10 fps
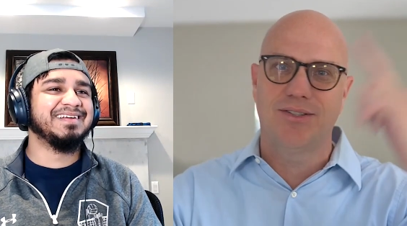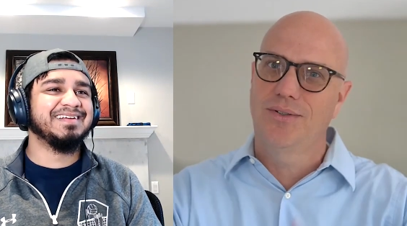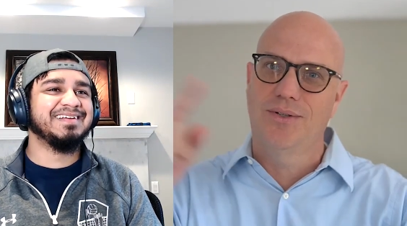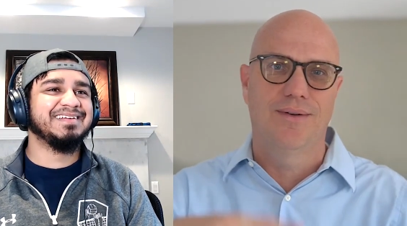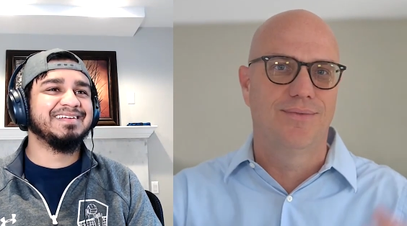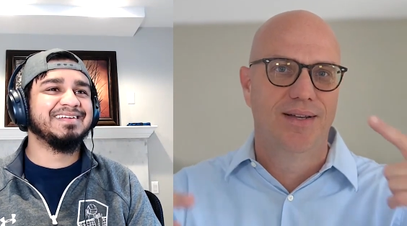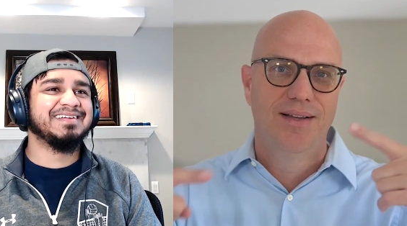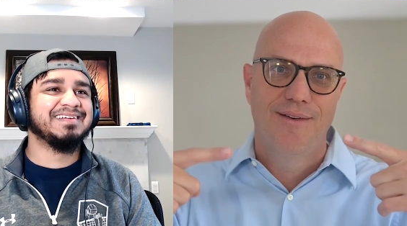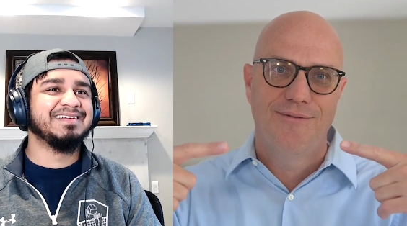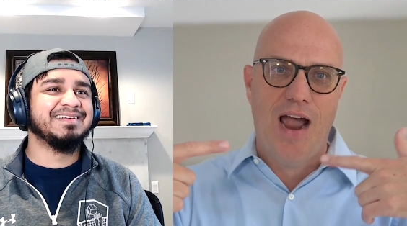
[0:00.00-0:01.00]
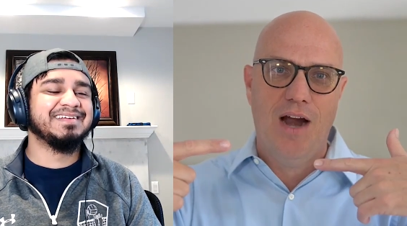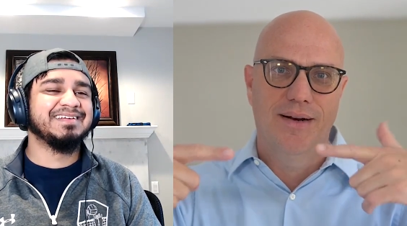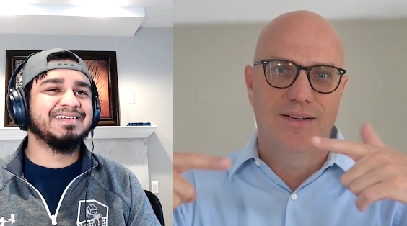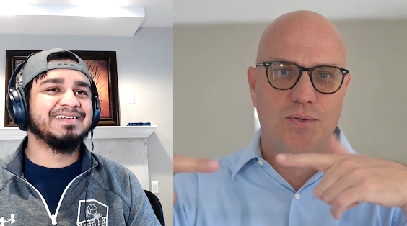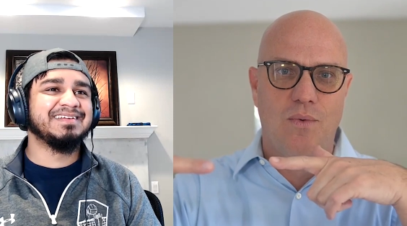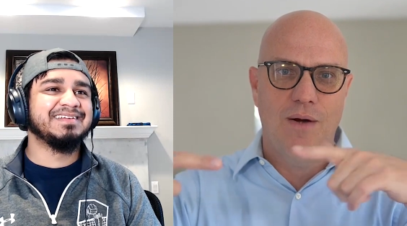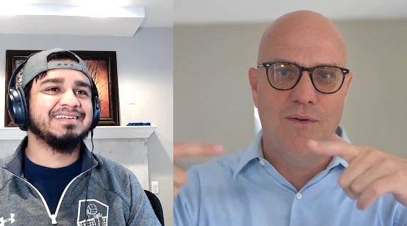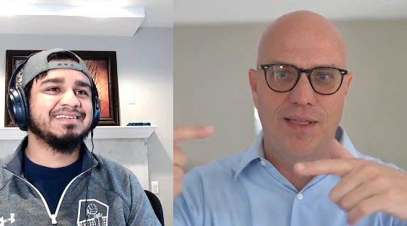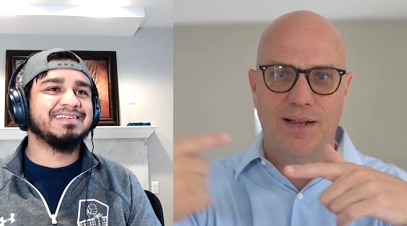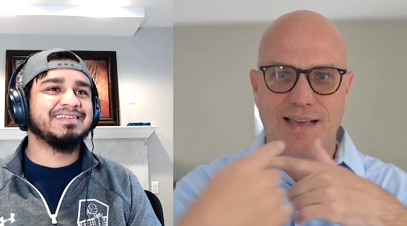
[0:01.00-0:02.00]
Speaker 1: circle of firing squad where
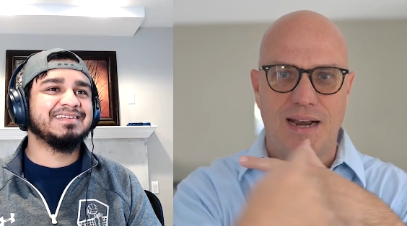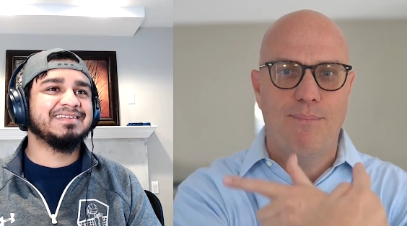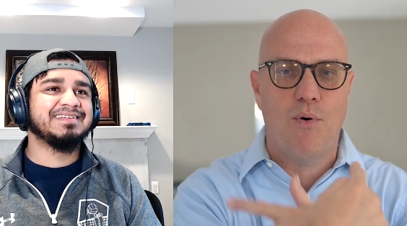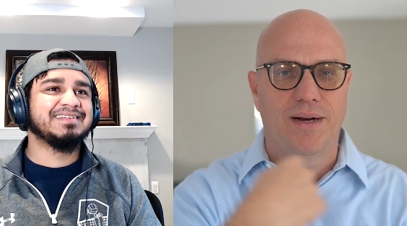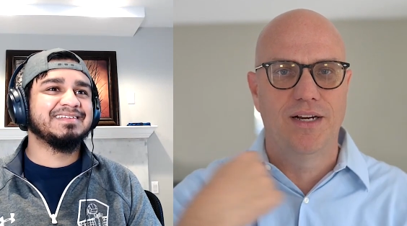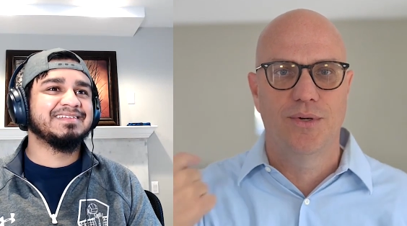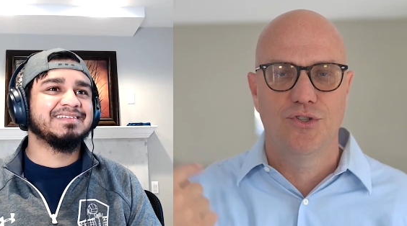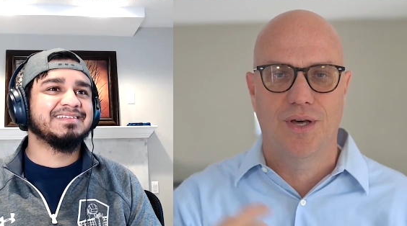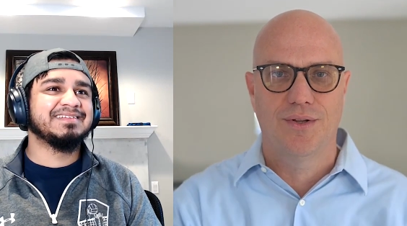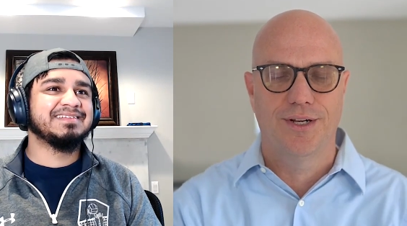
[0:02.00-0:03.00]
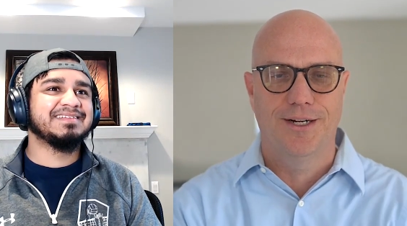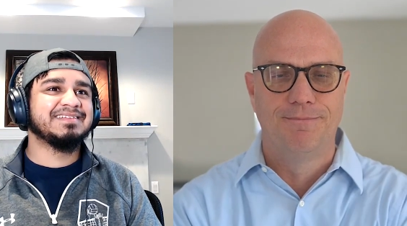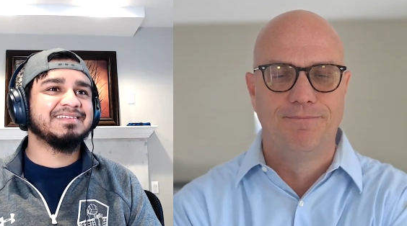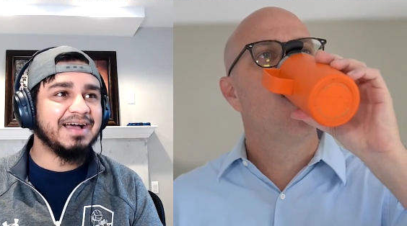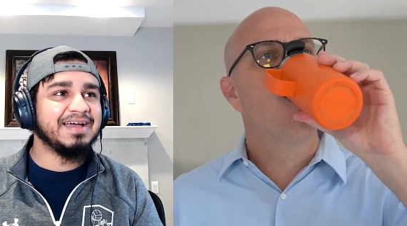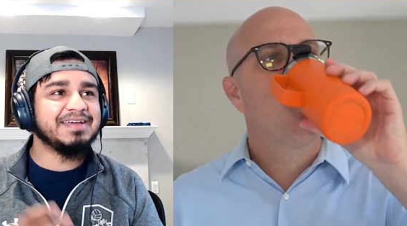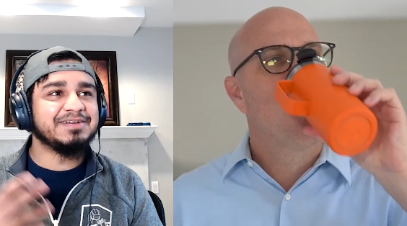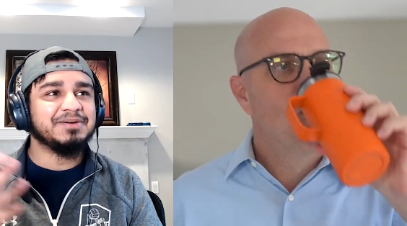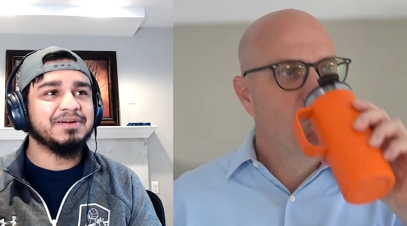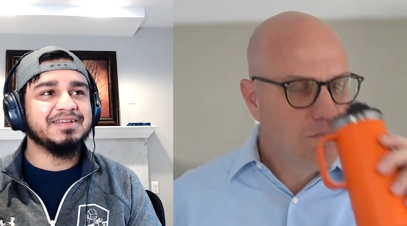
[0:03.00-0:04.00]
everything's kind of pointing to each other. You know,
Speaker 2: I had
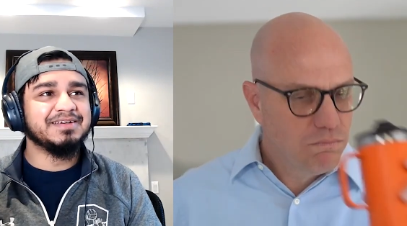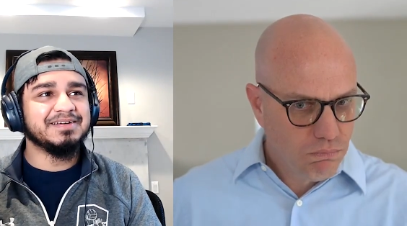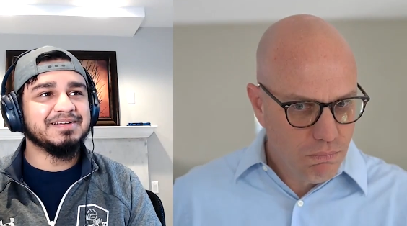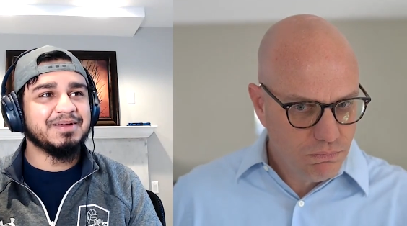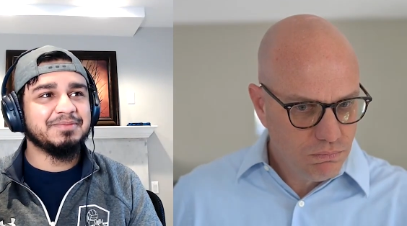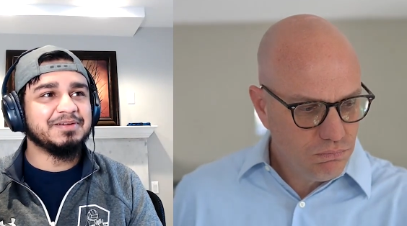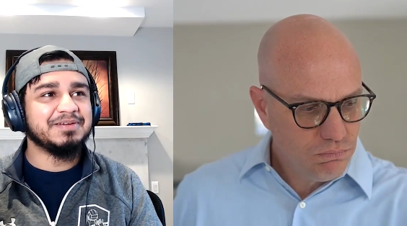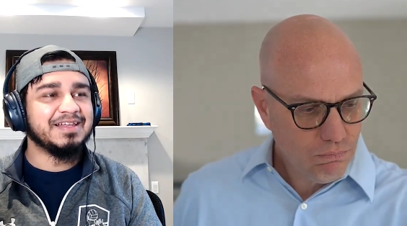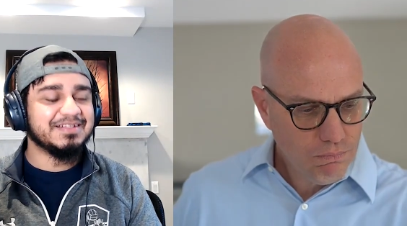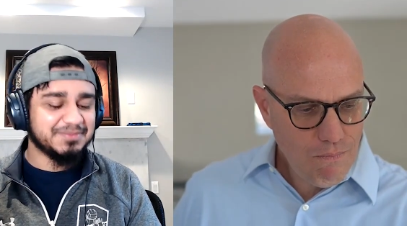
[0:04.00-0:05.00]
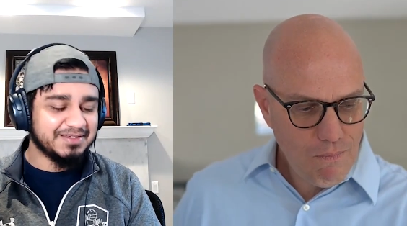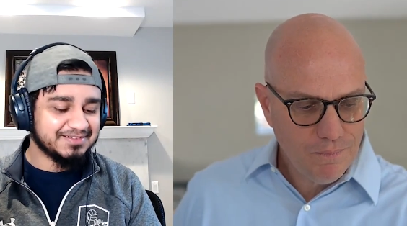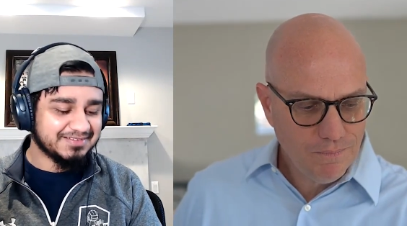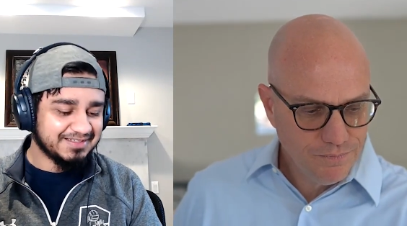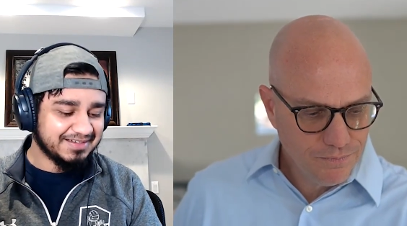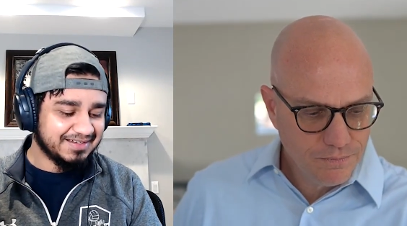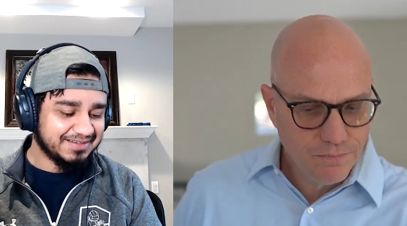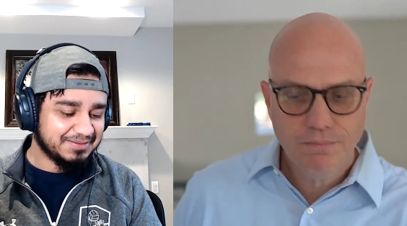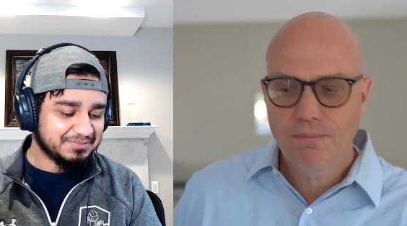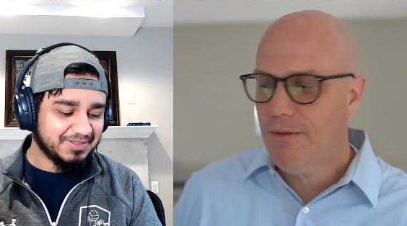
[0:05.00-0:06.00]
no idea about knowledge panels. Uh,
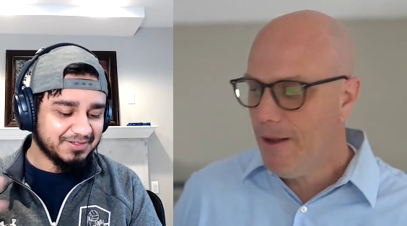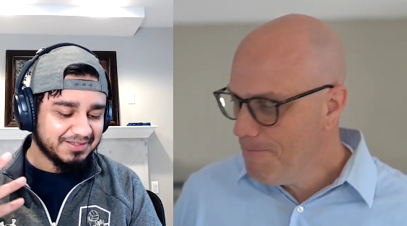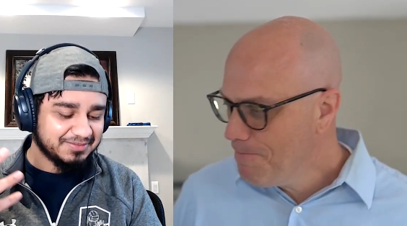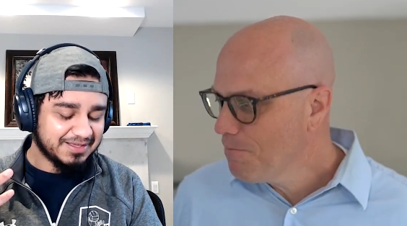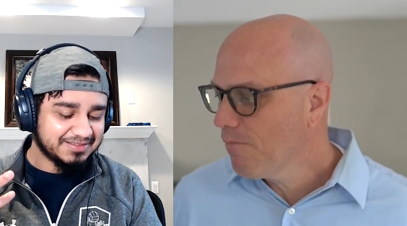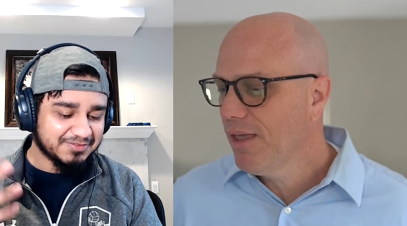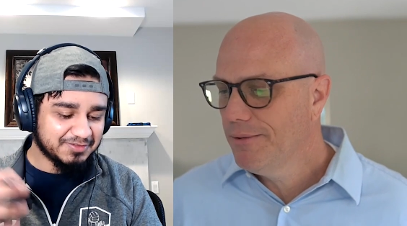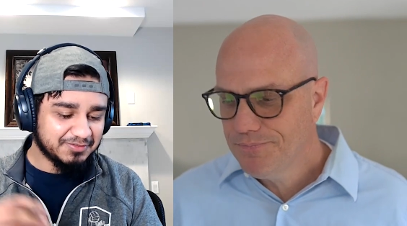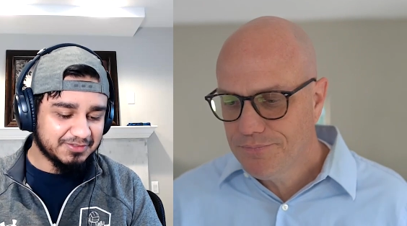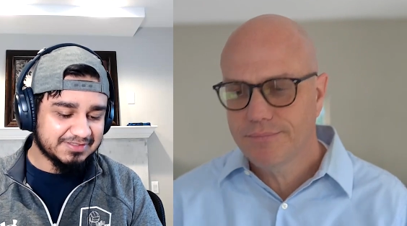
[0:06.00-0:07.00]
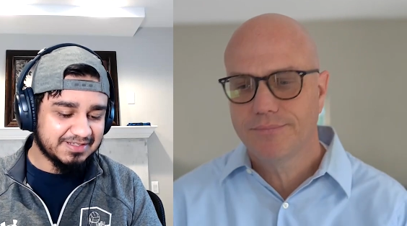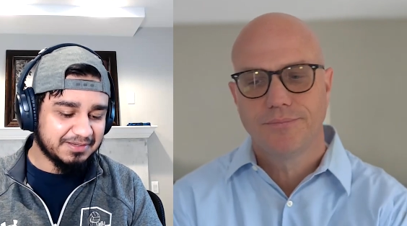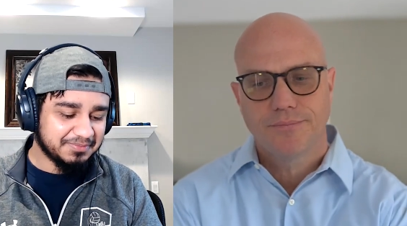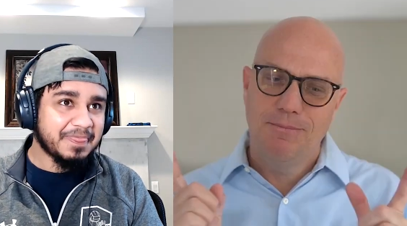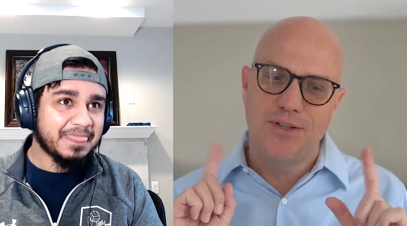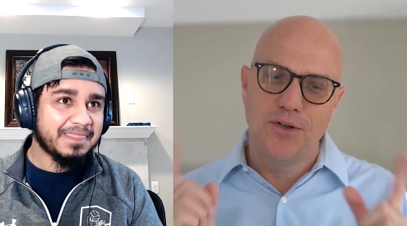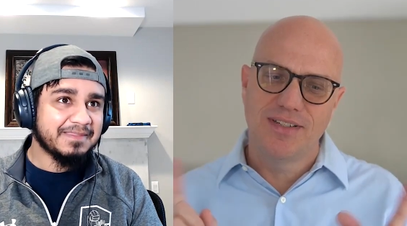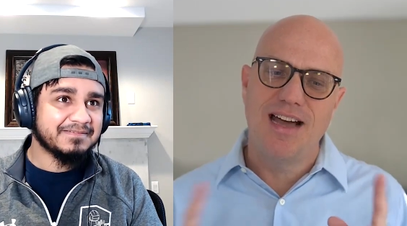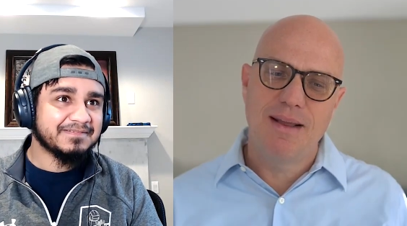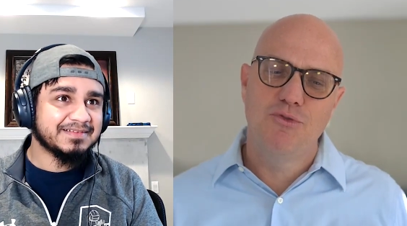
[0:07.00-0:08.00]
I'm learning about this for the first time.
Speaker 1: So there's a
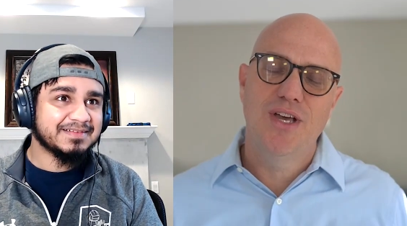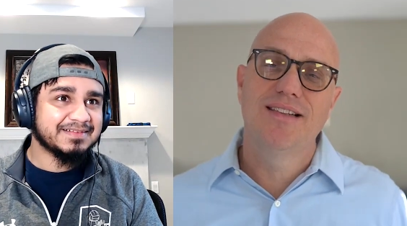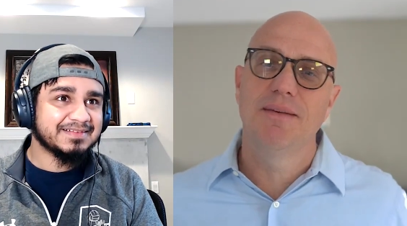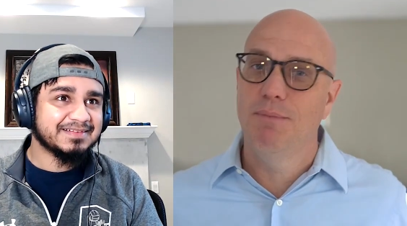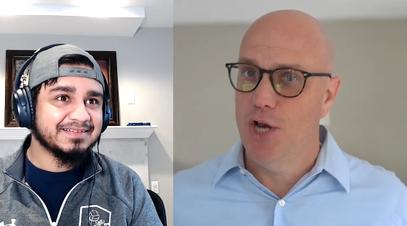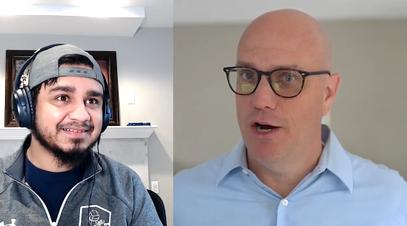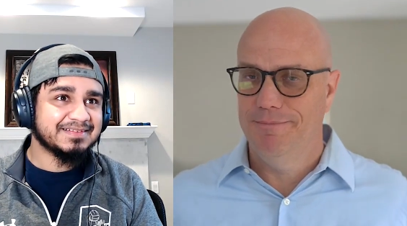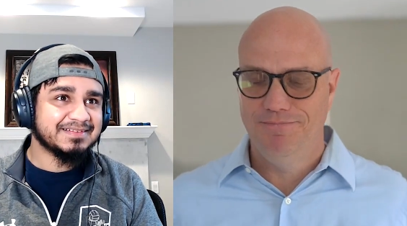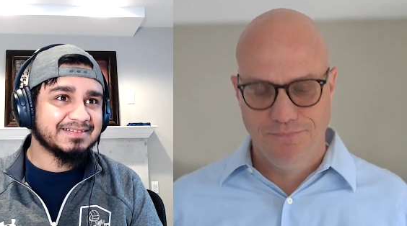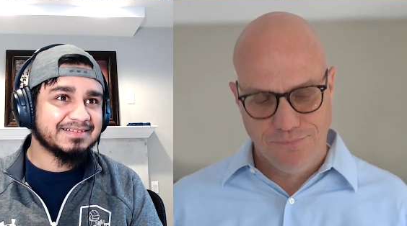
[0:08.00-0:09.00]
guy named Jason Barnard.